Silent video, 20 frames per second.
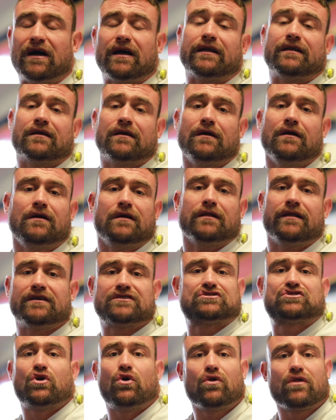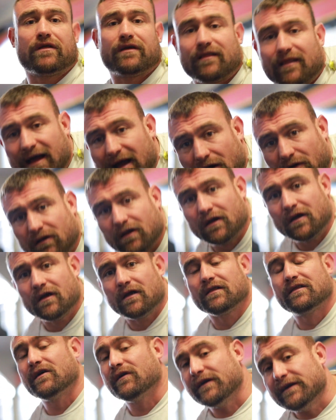fine. That's totally allowed.
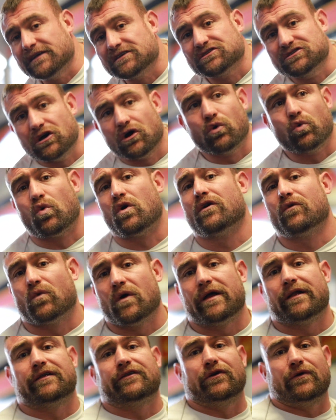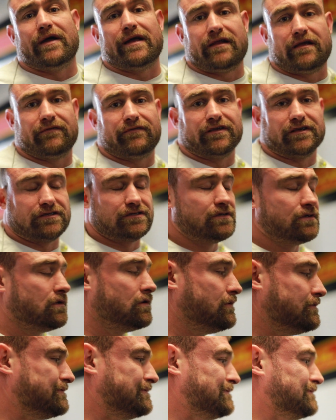There is no one way to do any of this.
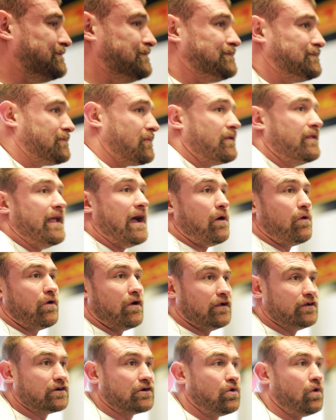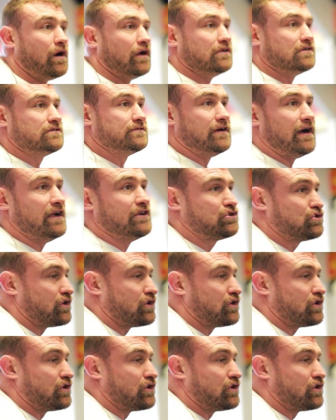Now we're on the quads. I